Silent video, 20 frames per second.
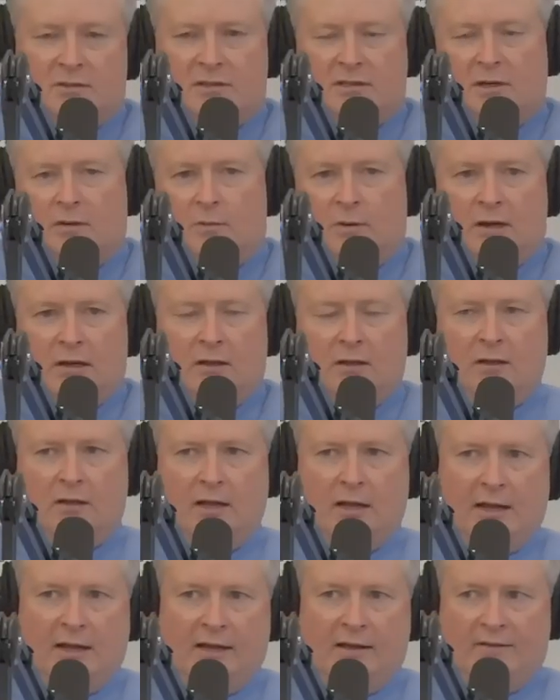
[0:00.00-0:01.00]
It's like, well,
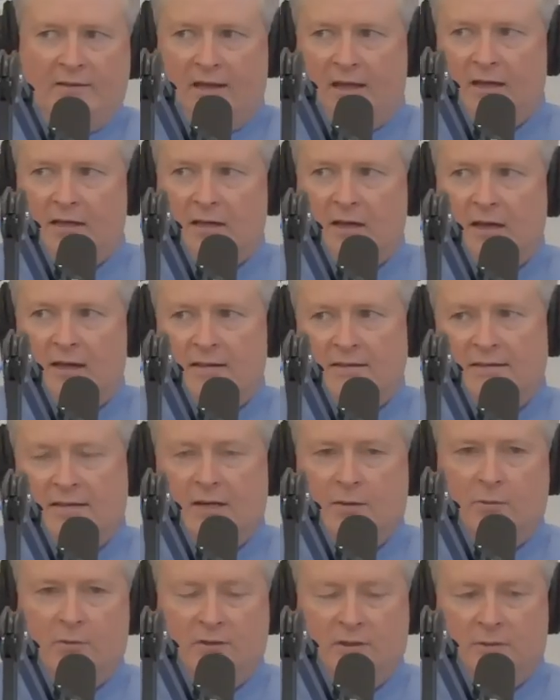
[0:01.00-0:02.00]
I've had
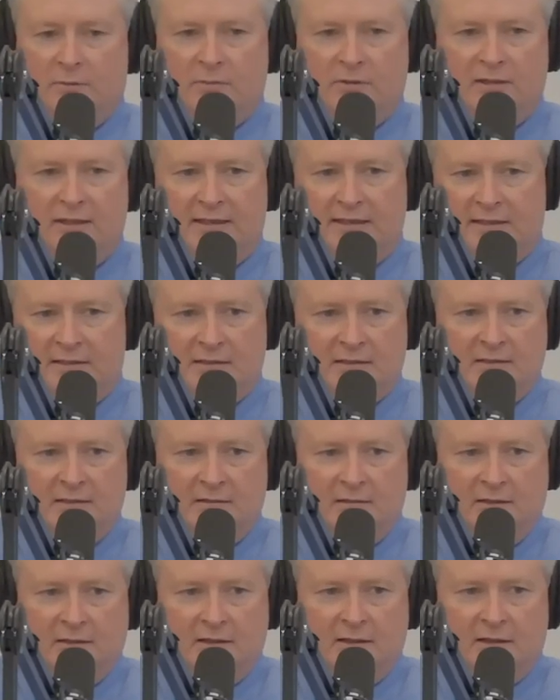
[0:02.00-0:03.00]
contact with the police.
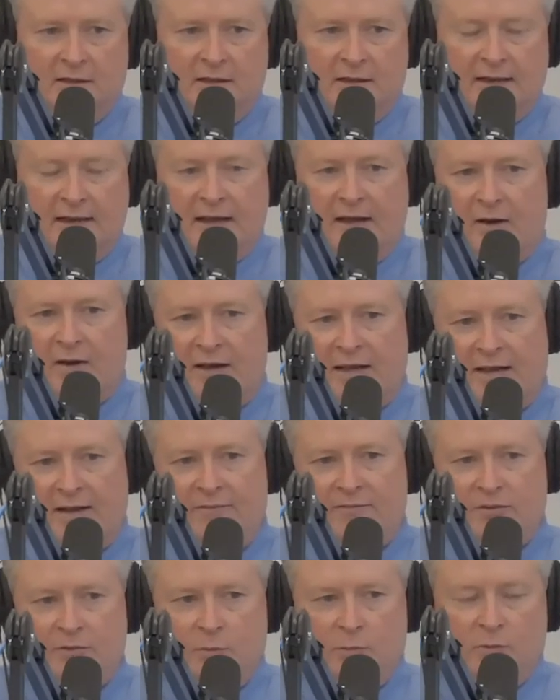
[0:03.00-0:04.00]
Now I
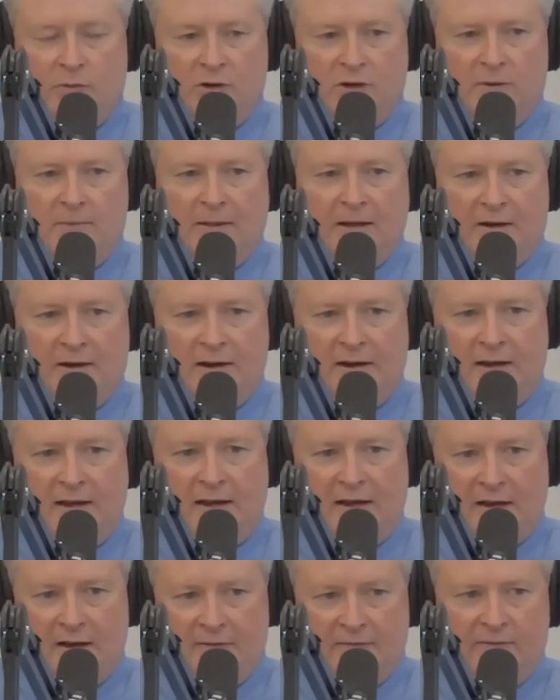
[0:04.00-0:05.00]
have to worry about it
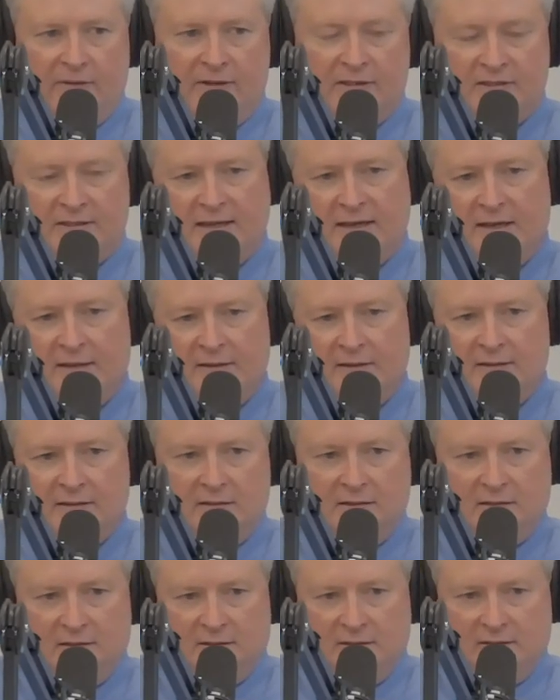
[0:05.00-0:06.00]
every second
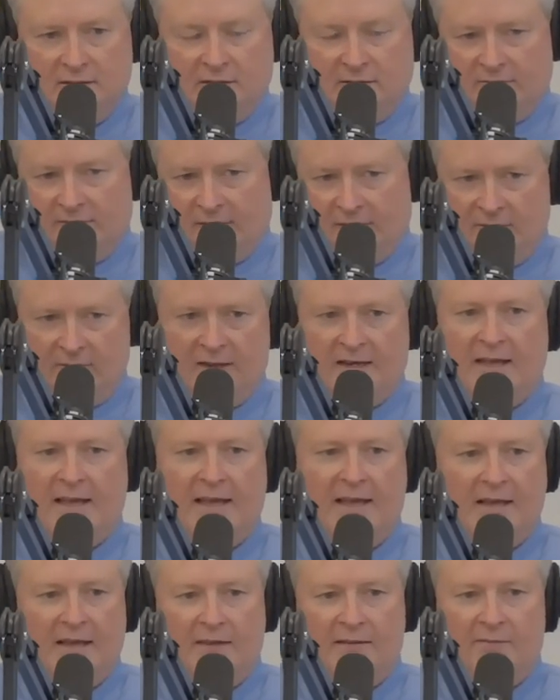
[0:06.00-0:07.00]
of every
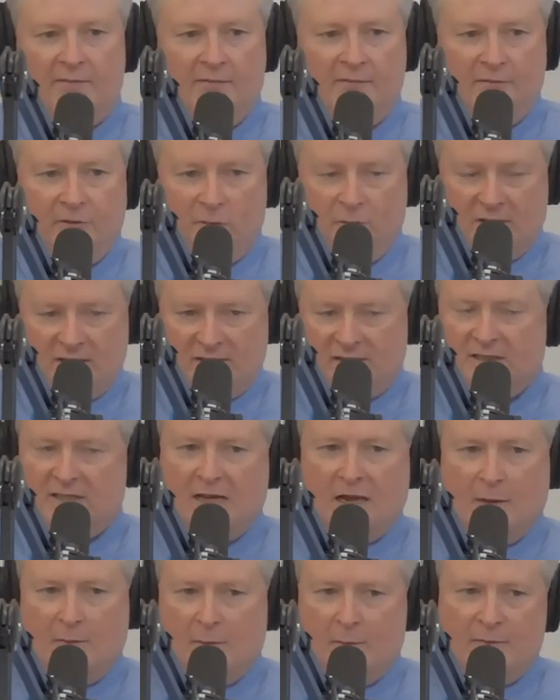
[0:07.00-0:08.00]
day for the rest of the
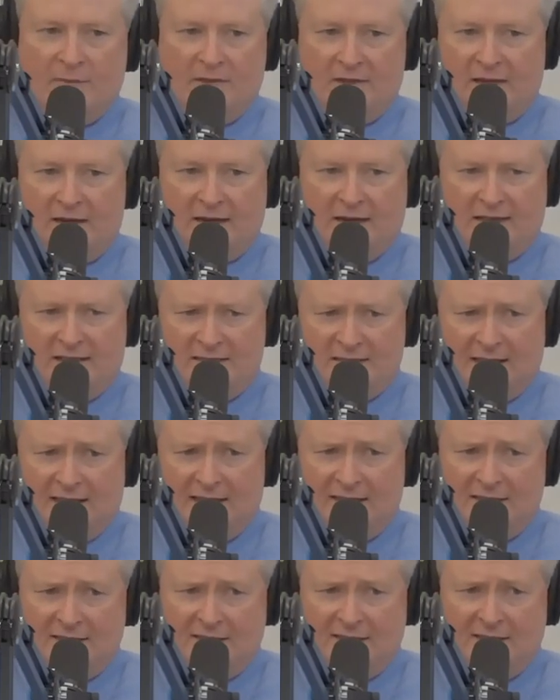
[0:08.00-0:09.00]
time I'm in the United
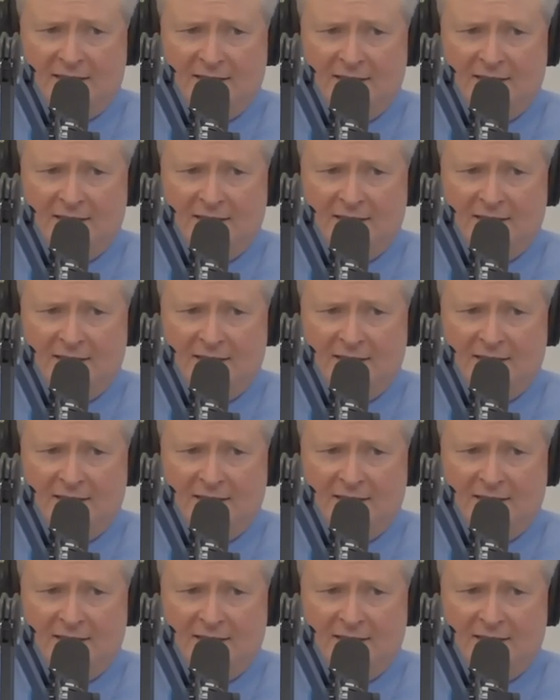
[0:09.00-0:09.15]
States.